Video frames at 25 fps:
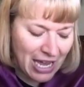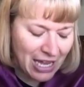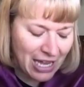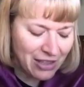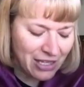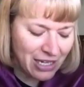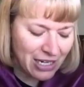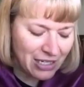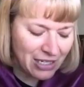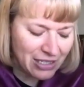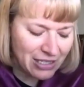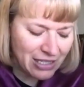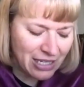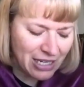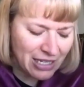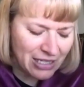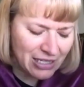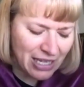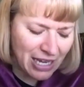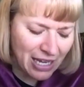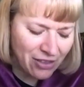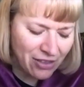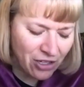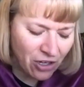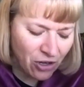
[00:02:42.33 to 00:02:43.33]
And then it
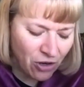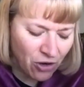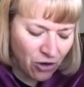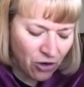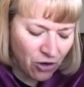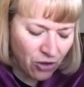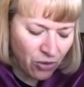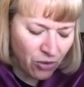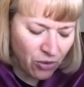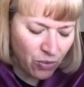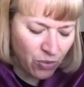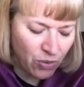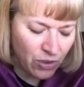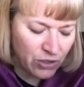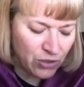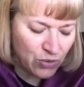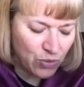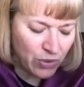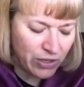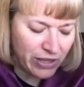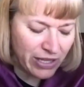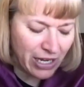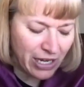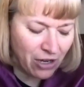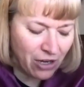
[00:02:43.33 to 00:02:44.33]
says, and the earth
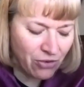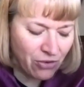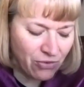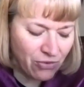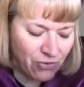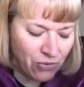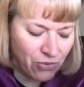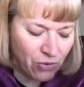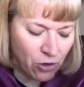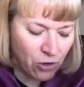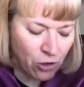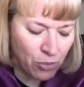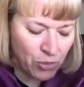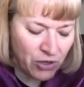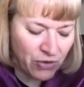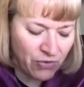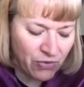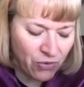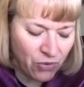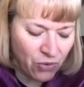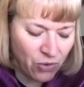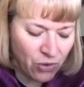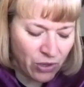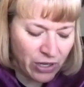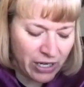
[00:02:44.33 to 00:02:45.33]
was without form
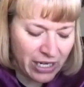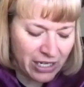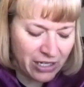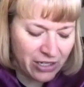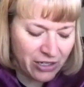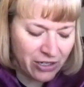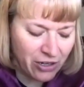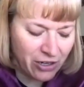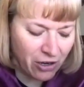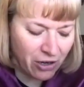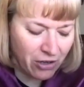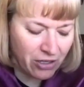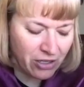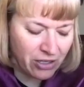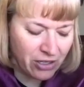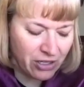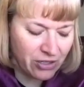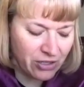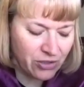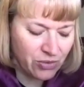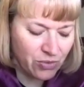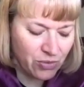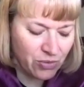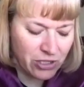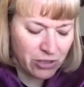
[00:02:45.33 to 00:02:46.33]
and void, and
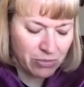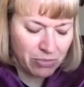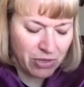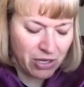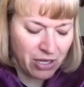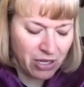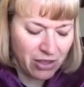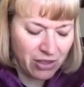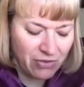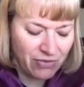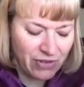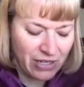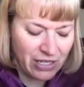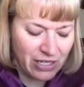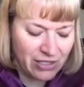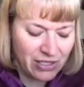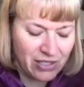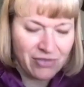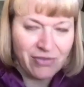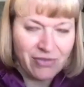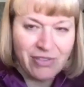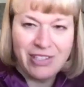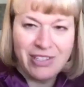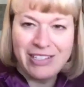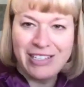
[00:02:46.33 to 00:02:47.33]
darkness was upon the
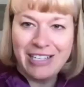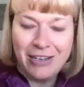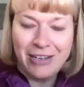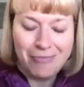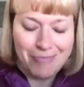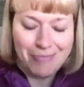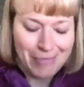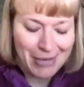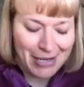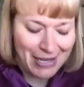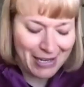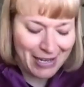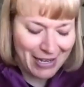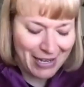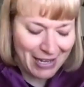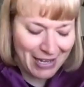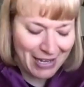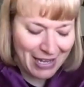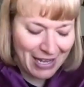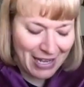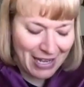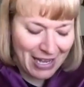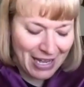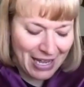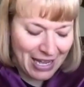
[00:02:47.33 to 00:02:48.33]
face of the deep.
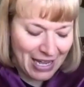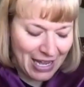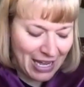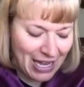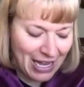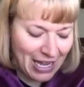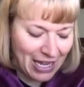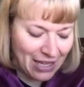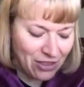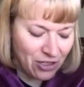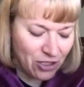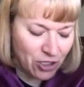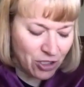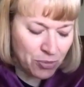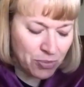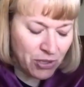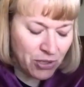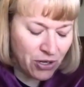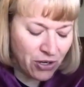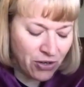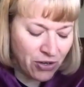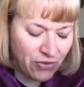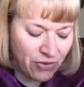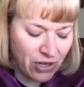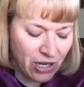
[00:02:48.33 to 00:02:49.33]
And the
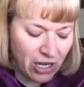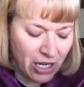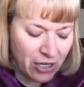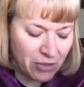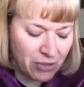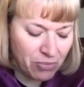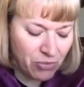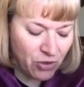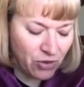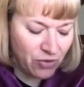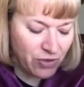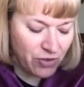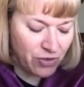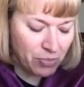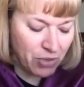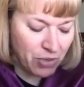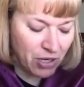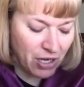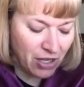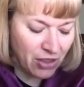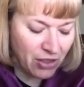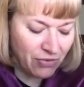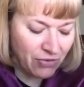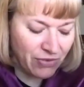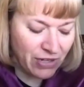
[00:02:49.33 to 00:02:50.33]
Spirit of God moved
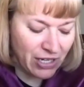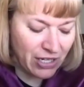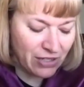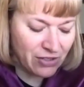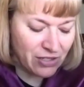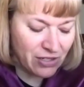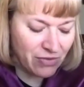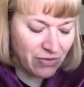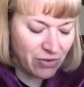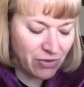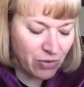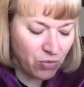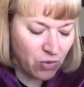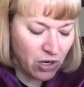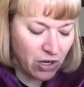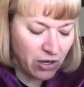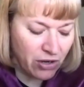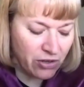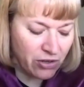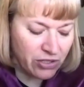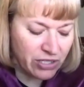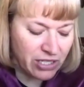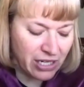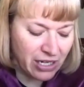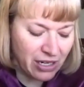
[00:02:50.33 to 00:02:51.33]
upon the face of the
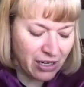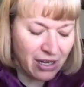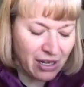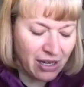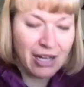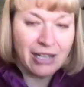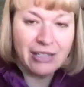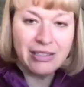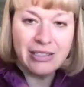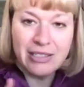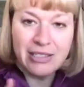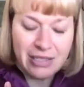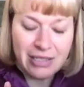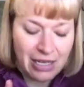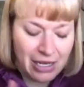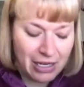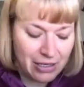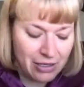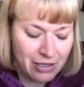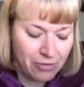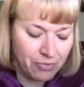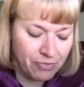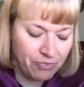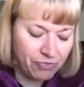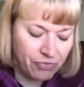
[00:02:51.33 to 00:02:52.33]
waters, and God
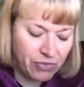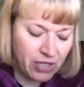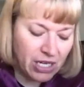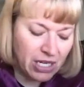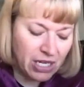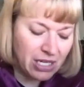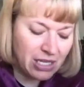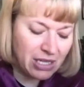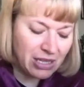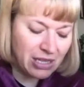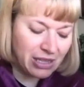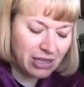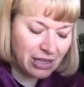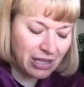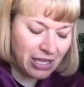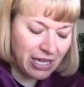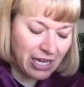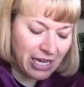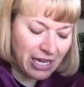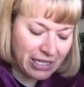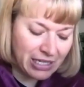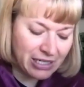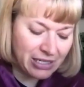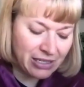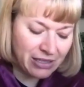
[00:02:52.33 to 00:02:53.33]
said,
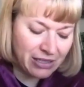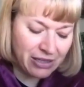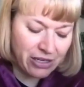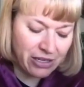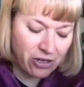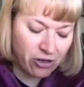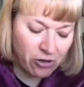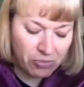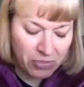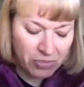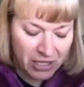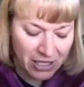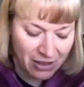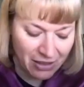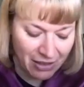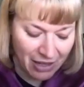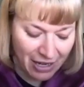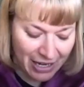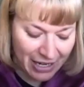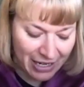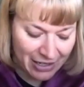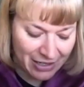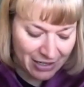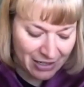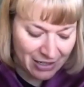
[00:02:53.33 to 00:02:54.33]
let there be
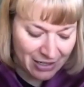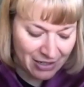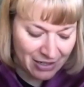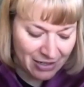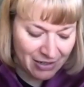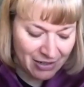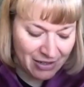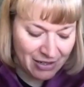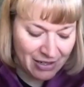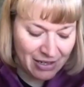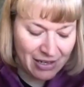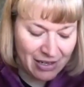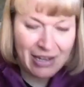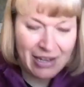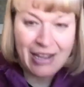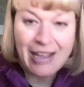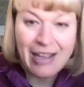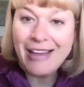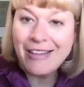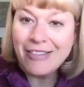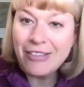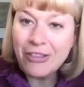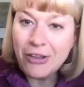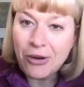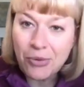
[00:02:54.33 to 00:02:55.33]
light.
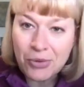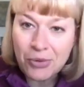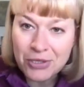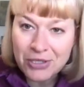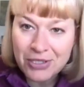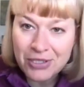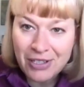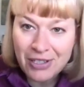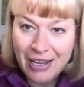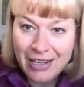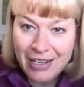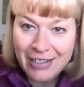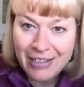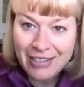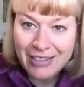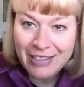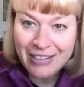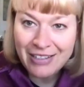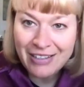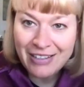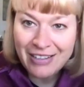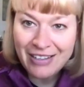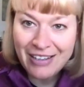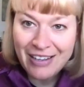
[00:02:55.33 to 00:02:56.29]
And there was light.